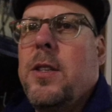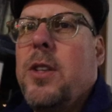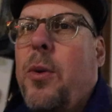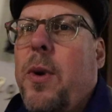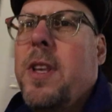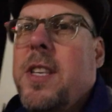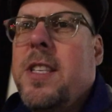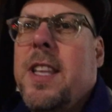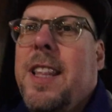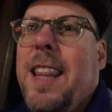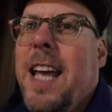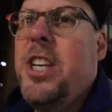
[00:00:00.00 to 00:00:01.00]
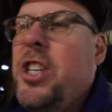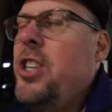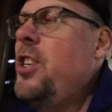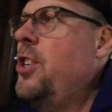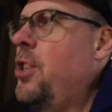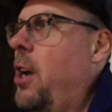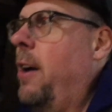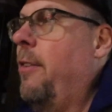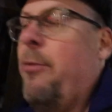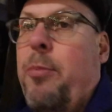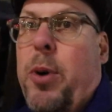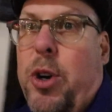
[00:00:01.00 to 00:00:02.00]
So what is the legend
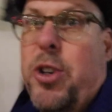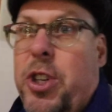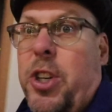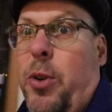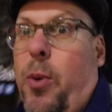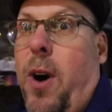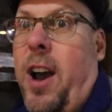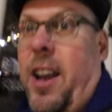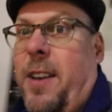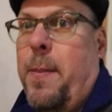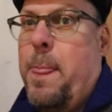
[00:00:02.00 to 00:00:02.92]
of Persian wine?